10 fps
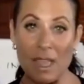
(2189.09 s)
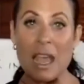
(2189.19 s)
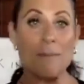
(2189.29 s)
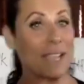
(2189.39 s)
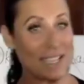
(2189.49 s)

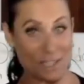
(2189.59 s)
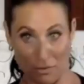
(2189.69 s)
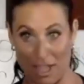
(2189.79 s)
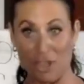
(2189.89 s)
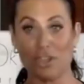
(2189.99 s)
Because you
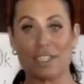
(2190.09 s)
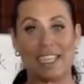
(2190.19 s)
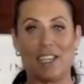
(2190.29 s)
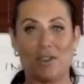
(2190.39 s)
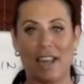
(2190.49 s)

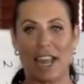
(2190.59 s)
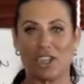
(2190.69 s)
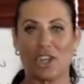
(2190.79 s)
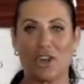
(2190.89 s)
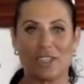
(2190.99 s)
can
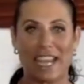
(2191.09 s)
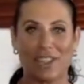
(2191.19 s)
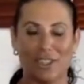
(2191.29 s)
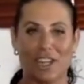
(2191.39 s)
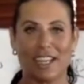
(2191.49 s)
actually go take a
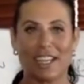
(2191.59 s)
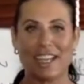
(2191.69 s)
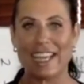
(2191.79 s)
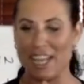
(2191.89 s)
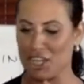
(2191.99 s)
look
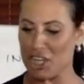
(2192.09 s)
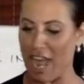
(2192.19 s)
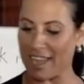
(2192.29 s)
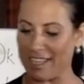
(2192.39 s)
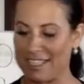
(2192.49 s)
and
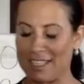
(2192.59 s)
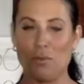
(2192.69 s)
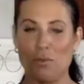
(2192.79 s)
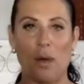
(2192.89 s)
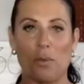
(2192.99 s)
check and see
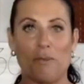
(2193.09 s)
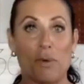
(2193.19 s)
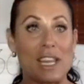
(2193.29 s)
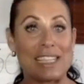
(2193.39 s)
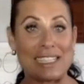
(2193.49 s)
what we've
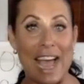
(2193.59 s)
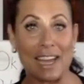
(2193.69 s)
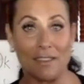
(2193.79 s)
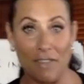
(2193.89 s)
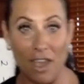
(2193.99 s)
put inside
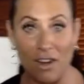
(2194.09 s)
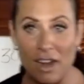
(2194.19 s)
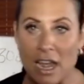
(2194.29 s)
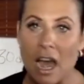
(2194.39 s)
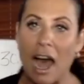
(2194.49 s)
of
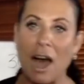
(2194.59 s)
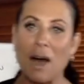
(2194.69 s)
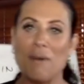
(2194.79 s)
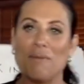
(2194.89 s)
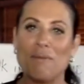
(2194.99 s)

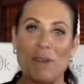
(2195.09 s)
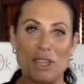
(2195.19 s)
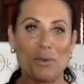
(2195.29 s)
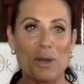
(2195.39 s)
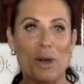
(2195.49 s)
there. But
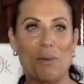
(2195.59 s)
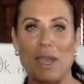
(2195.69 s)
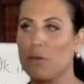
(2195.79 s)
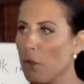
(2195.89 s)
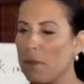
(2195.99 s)
you will
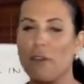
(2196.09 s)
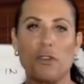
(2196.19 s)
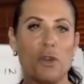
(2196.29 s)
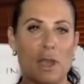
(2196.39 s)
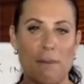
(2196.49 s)
be, there'll be a
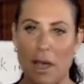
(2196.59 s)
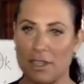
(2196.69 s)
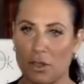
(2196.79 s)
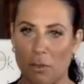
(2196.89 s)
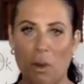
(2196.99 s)
few emails.
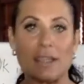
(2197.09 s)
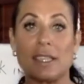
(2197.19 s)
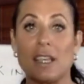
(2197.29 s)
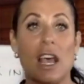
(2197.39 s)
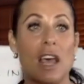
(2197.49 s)
So the
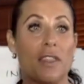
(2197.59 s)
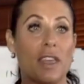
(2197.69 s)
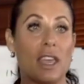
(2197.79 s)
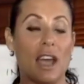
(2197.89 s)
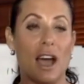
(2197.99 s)
process,
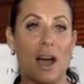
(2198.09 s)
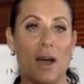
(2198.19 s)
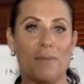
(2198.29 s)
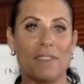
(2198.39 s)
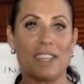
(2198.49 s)

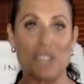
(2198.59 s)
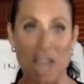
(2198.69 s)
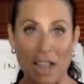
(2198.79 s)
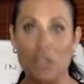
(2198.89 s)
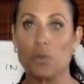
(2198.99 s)
the
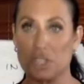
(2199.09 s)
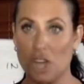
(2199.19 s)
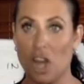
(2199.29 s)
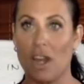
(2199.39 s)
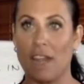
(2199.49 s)
challenge will
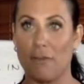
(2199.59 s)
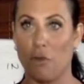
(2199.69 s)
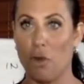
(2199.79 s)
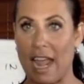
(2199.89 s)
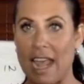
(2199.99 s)
start in
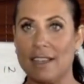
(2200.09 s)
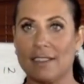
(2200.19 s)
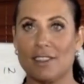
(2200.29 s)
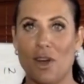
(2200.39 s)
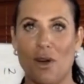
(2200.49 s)
4
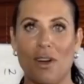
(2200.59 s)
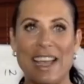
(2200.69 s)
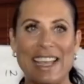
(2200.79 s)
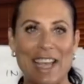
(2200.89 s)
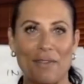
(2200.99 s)
days. So
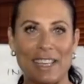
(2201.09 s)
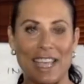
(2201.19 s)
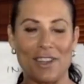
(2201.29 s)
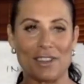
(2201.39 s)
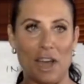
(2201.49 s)
definitely
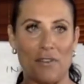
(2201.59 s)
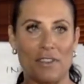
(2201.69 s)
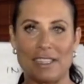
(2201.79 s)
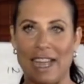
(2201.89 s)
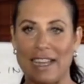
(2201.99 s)
get yourself
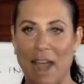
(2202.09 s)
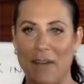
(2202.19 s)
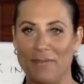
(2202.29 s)
inside now.